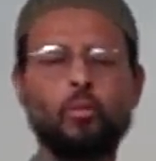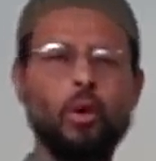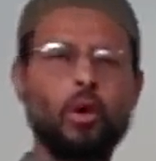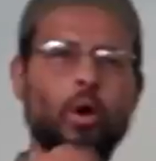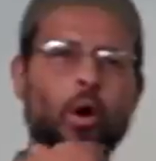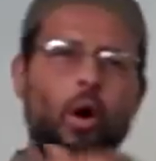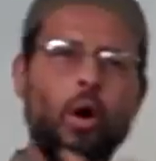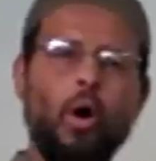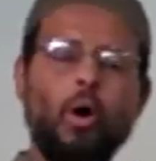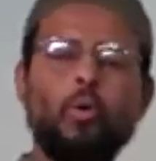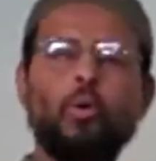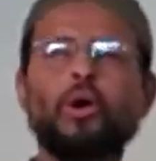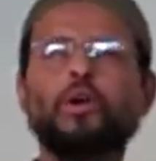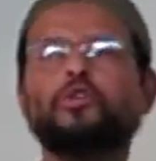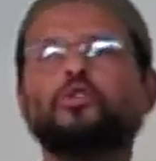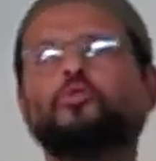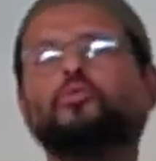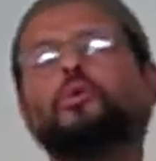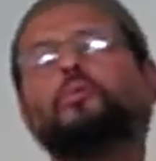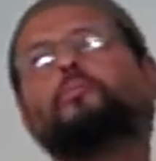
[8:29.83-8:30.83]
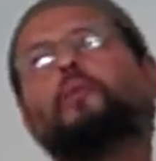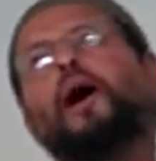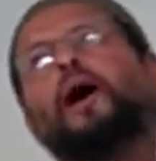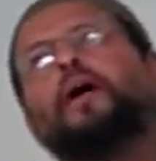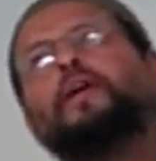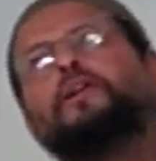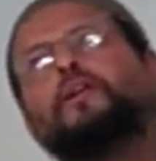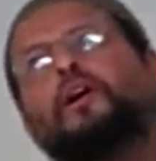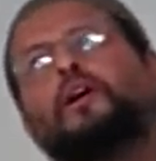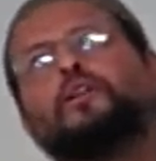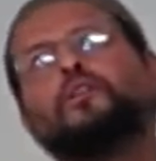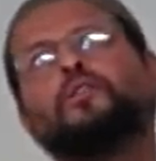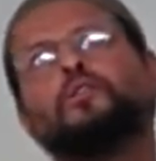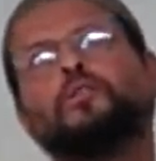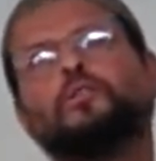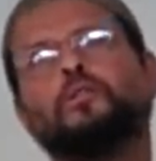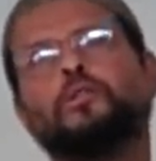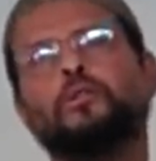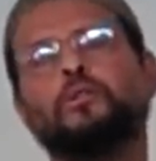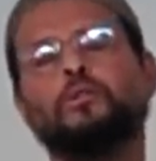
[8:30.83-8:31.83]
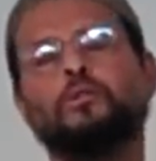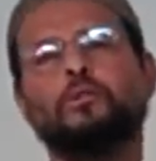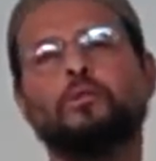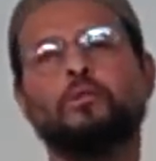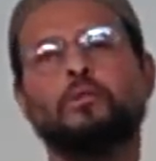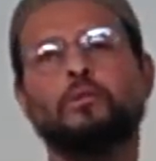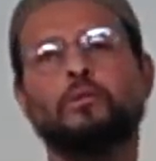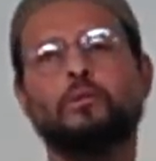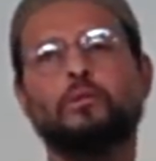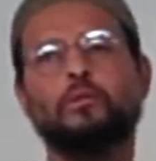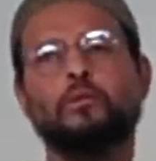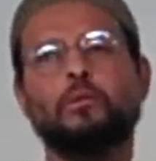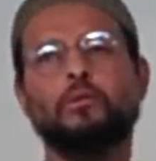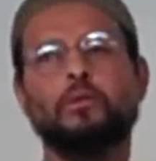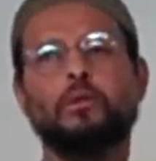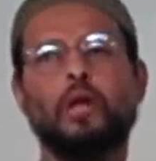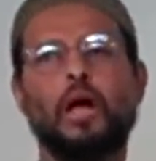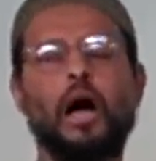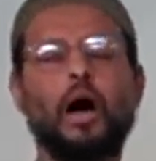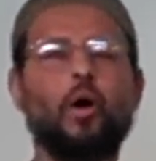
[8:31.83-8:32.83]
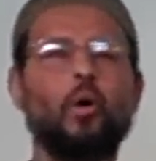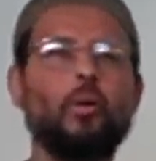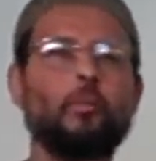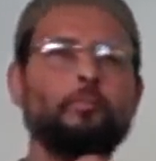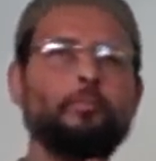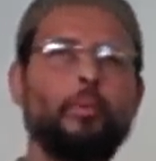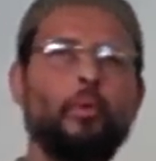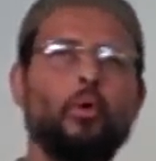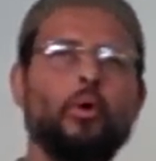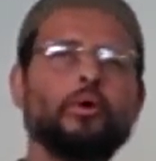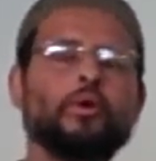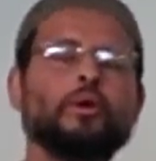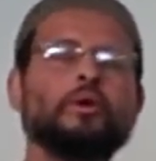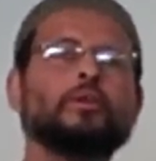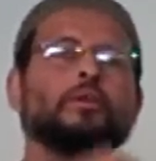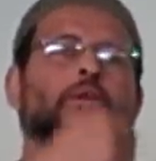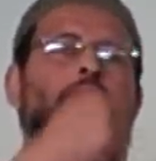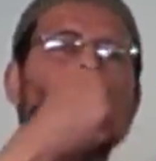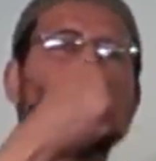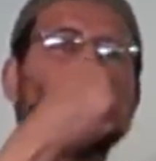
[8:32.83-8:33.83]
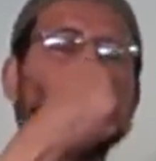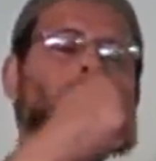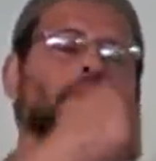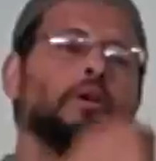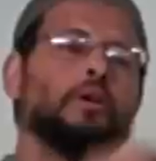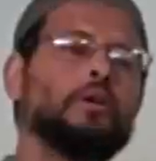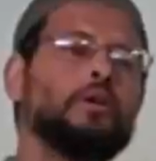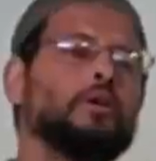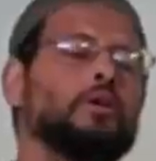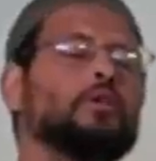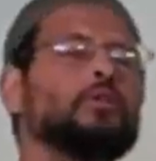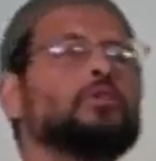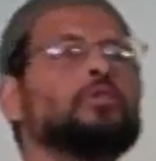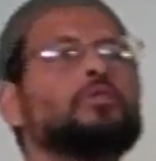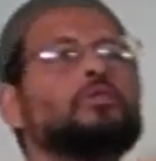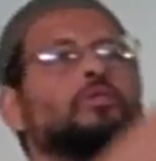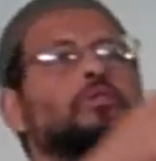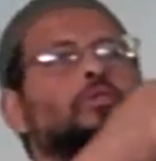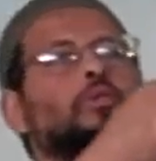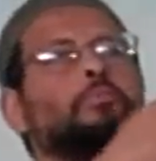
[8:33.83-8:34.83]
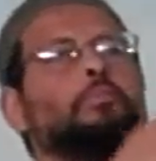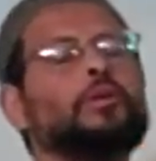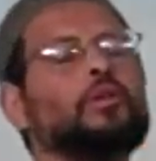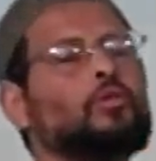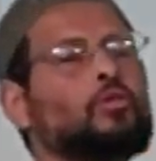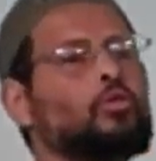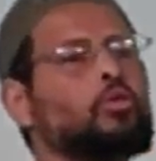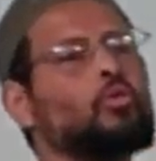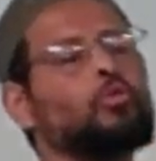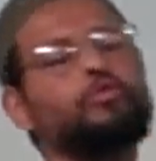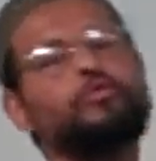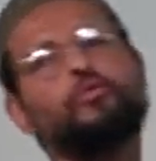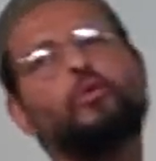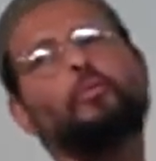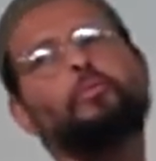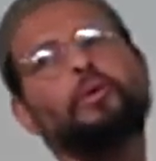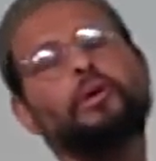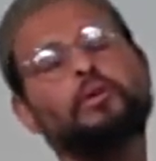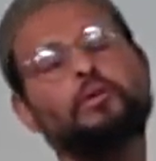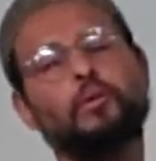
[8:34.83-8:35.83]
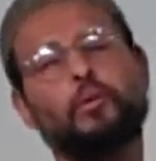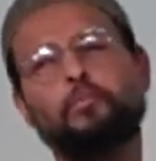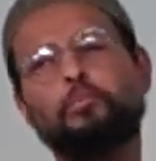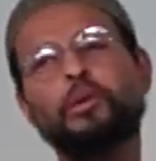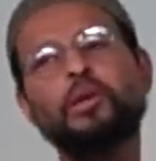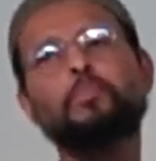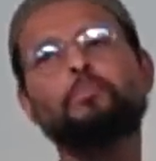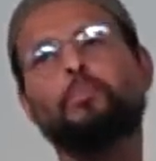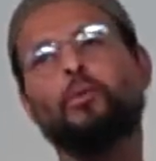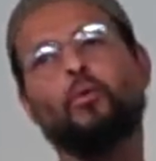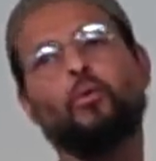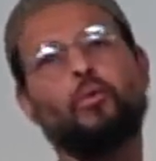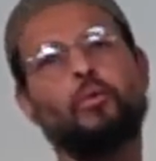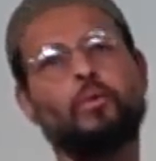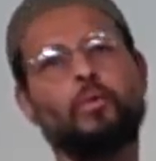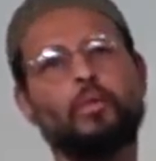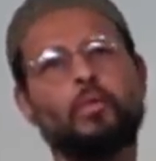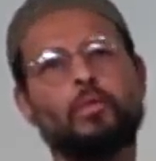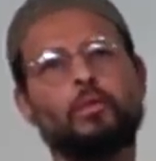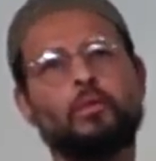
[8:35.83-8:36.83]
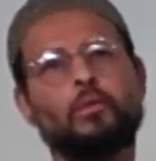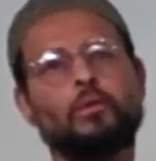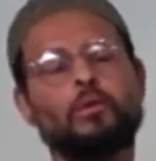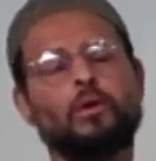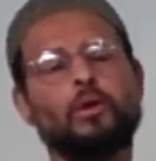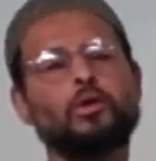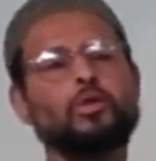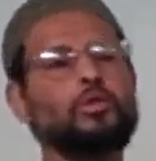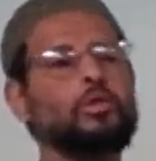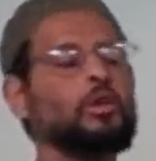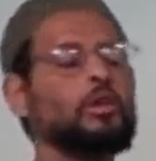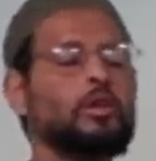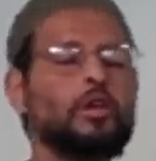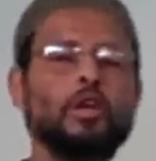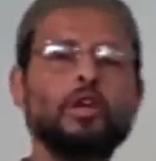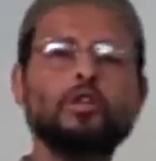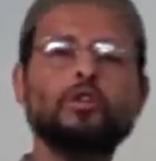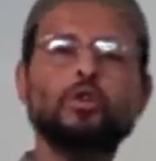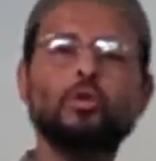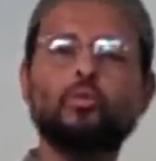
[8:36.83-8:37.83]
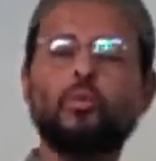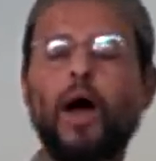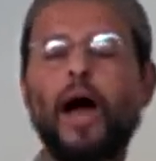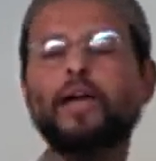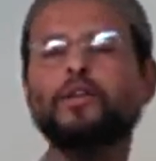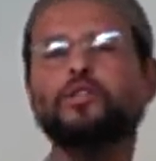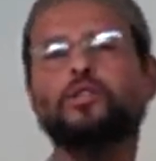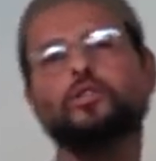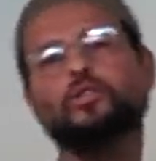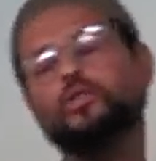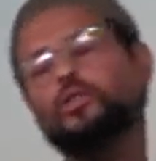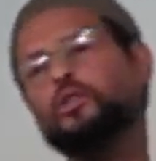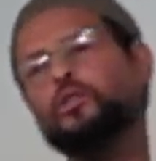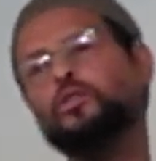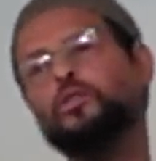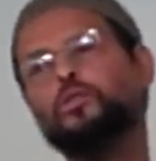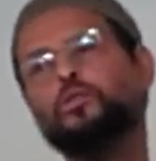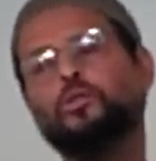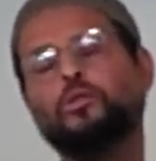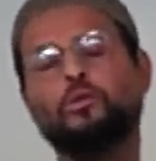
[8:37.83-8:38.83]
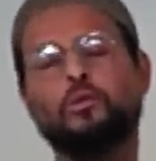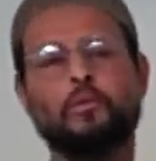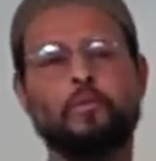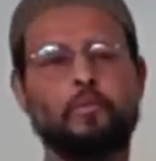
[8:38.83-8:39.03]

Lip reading: would always remind us how important it is to be truthful people. It's the key to righteousness.